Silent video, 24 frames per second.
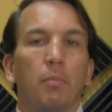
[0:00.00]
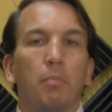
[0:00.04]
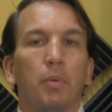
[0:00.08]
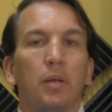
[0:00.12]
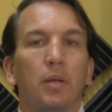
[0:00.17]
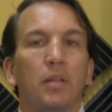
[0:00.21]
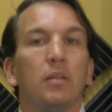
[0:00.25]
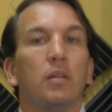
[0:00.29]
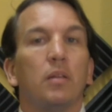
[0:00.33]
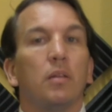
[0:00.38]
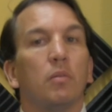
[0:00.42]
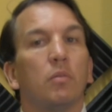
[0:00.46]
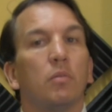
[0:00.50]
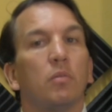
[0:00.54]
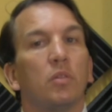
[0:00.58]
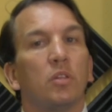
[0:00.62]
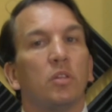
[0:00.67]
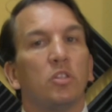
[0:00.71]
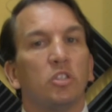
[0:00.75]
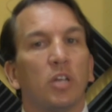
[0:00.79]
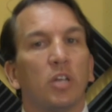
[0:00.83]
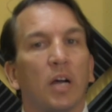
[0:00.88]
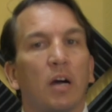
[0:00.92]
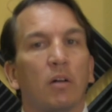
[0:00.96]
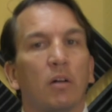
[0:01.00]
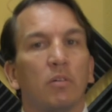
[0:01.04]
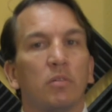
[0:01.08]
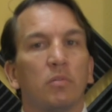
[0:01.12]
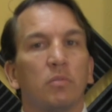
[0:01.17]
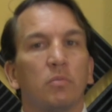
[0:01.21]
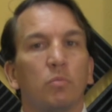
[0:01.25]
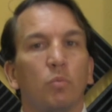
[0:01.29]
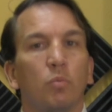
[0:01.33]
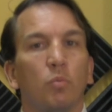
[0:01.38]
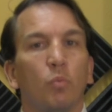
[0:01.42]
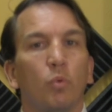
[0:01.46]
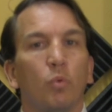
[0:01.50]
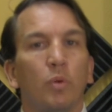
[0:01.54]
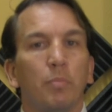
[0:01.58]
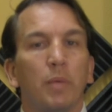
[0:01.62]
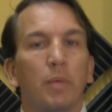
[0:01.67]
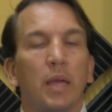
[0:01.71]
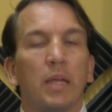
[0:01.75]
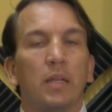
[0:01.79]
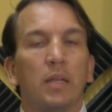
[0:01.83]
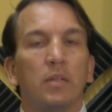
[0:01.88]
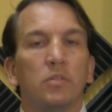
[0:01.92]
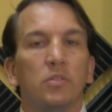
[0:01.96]
but the child
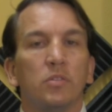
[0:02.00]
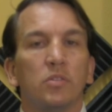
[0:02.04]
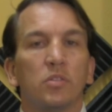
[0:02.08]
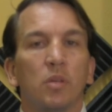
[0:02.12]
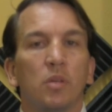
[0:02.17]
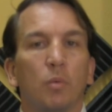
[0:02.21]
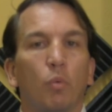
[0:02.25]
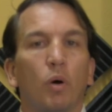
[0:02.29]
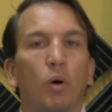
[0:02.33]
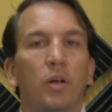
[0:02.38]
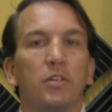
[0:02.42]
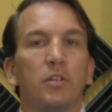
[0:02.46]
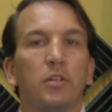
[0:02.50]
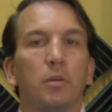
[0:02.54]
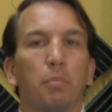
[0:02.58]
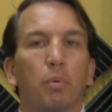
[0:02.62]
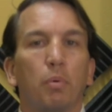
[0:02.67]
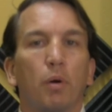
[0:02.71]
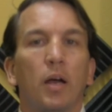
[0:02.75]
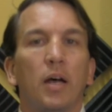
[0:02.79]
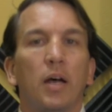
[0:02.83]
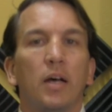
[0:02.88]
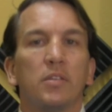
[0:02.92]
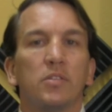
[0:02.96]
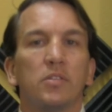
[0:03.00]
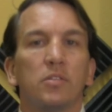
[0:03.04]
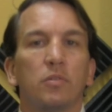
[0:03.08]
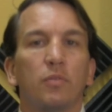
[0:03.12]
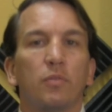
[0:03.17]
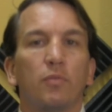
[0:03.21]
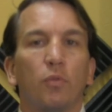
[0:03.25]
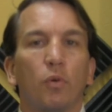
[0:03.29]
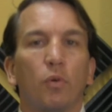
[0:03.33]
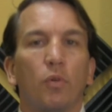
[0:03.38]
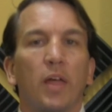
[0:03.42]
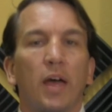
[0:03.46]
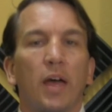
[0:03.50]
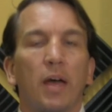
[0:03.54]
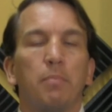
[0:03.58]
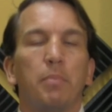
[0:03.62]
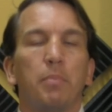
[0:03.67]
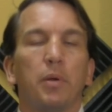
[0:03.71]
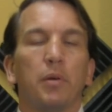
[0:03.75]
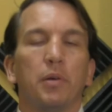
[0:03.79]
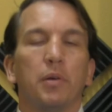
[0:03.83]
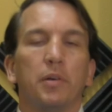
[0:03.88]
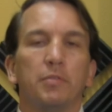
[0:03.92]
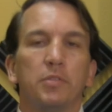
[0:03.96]
remains somewhat depressed for that
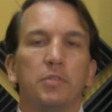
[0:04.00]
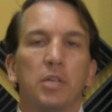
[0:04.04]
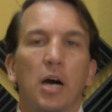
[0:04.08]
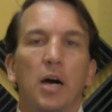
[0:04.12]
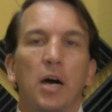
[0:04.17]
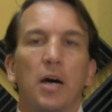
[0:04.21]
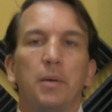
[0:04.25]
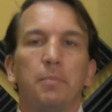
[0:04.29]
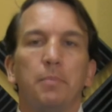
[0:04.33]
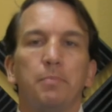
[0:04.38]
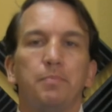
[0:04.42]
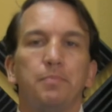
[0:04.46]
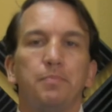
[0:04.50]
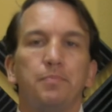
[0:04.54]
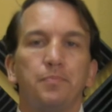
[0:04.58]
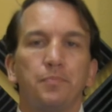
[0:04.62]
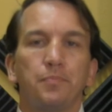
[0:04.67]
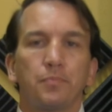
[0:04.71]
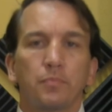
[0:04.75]
period of time.